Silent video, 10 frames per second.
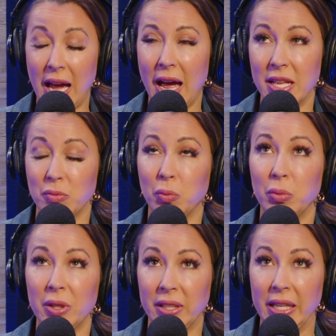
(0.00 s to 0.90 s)
Yeah, it's
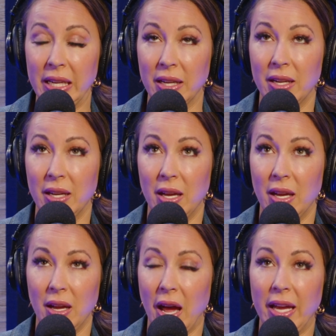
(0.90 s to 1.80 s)
really,
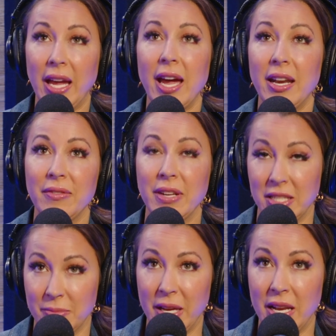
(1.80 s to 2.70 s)
I can't even
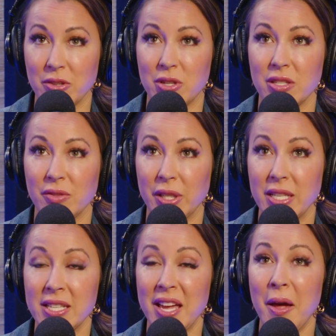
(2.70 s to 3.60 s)
explain how stressful it
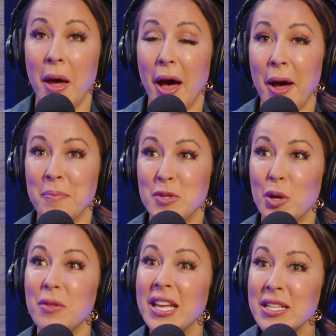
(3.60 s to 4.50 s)
is.
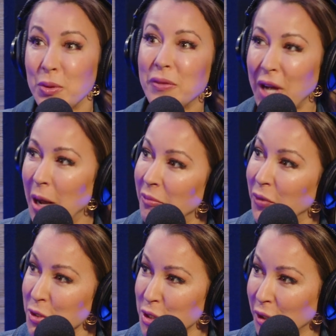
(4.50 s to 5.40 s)
So then to have come
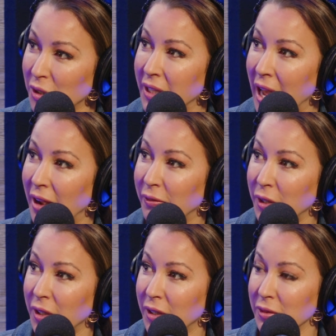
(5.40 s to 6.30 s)
full circle and have
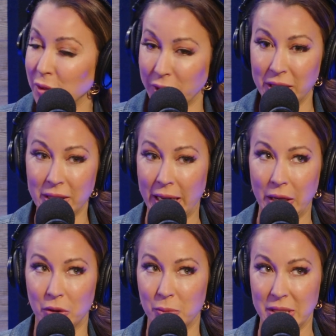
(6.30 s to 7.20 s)
her looking like
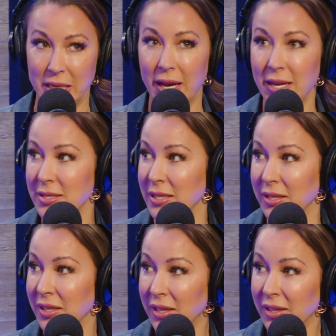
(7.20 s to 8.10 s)
a normal size
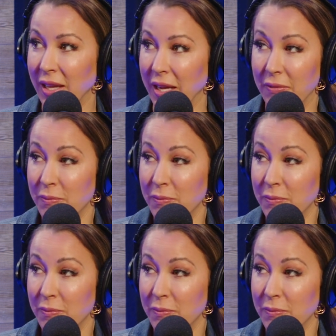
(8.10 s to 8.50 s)
and like,